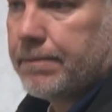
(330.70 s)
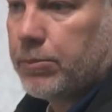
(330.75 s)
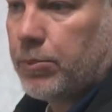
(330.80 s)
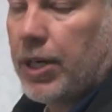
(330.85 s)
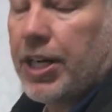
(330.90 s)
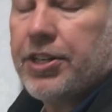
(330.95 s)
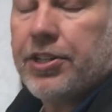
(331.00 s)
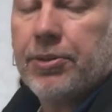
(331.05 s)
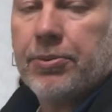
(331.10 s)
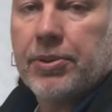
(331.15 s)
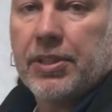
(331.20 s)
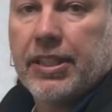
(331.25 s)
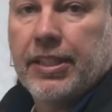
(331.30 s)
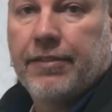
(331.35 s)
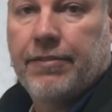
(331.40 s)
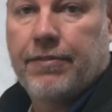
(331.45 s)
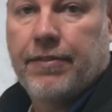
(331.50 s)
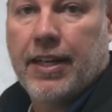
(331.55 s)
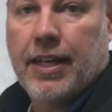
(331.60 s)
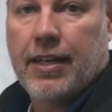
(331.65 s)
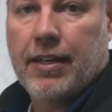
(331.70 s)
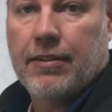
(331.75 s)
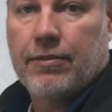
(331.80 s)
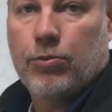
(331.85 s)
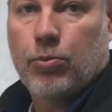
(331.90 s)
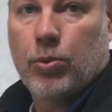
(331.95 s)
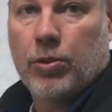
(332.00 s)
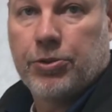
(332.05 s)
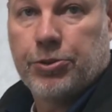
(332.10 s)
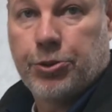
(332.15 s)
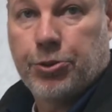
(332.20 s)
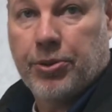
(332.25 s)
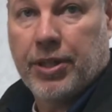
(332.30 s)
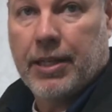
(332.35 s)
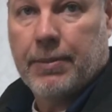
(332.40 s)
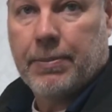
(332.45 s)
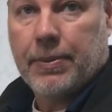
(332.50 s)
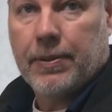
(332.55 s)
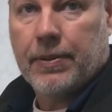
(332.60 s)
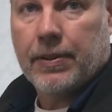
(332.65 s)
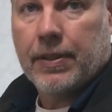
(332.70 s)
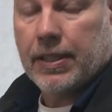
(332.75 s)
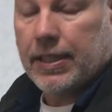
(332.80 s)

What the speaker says: pressure relief valve will drip.